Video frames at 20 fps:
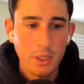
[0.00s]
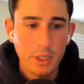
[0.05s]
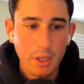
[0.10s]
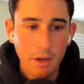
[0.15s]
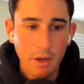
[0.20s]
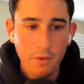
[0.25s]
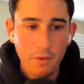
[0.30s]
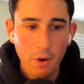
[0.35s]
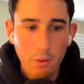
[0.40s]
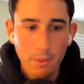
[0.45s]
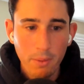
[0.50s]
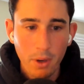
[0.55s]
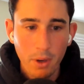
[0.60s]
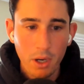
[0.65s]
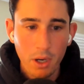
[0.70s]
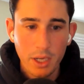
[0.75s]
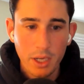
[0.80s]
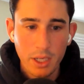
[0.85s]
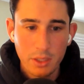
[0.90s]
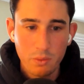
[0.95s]
enough,
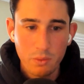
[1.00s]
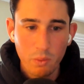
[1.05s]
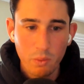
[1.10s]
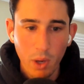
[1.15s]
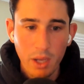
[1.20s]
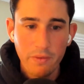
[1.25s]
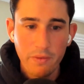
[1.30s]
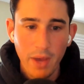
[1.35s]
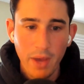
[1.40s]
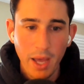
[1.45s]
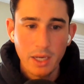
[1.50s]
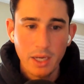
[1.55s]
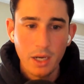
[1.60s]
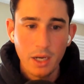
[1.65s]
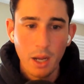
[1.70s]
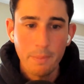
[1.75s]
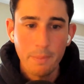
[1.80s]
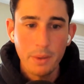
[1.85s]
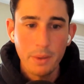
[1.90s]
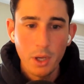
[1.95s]
Omar and his wife
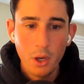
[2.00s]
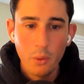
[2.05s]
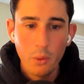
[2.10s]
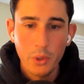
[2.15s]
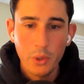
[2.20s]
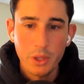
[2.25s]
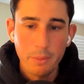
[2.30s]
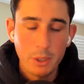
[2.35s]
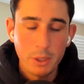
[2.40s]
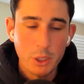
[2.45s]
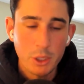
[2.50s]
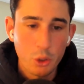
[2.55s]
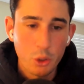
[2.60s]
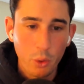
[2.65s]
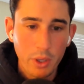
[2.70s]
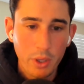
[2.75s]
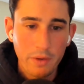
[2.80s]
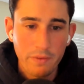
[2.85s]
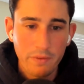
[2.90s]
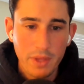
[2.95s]
ended up with the
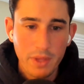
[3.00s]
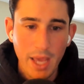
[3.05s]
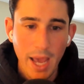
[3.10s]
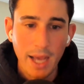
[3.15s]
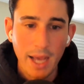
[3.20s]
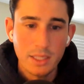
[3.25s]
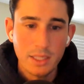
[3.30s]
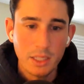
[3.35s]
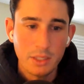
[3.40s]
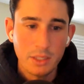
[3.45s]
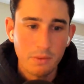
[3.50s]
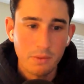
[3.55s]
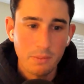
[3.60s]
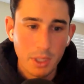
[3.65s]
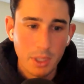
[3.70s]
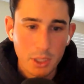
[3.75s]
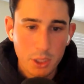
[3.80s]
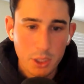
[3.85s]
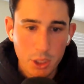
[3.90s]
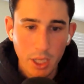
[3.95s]
majority of the assets from
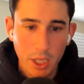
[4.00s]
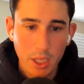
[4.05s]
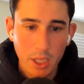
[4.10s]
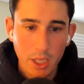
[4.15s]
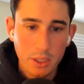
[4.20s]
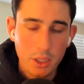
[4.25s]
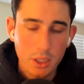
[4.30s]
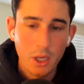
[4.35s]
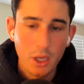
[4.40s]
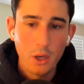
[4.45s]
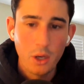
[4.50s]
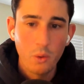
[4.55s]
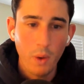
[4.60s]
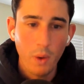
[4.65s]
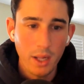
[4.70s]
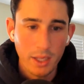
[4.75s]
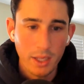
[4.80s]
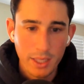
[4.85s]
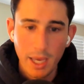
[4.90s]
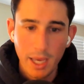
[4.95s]
the exchange,
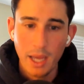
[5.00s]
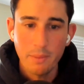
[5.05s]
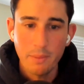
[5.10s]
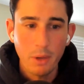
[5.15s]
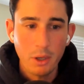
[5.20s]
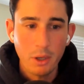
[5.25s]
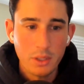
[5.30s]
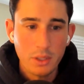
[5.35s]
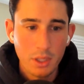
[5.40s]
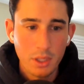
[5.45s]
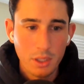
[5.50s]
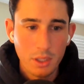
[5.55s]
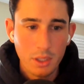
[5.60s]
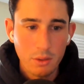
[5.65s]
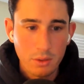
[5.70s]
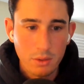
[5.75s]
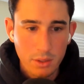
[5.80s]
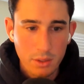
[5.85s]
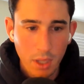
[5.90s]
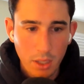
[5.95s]
while again most of the
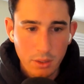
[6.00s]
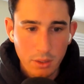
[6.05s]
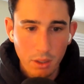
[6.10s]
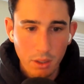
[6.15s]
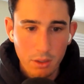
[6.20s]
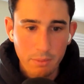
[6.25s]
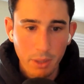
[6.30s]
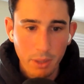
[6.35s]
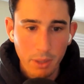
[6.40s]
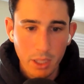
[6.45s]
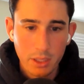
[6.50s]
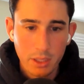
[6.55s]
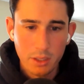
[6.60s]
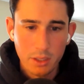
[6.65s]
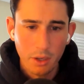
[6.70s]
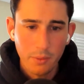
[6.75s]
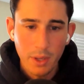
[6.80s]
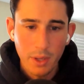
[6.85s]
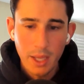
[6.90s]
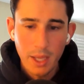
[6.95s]
users lost all their money. So